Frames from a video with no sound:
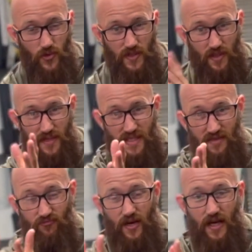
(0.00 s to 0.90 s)
So this is
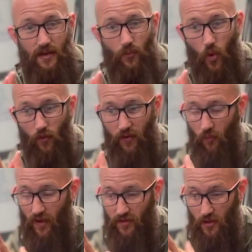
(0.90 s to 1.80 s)
really important,
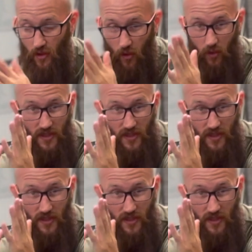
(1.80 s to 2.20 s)
whether your goal is,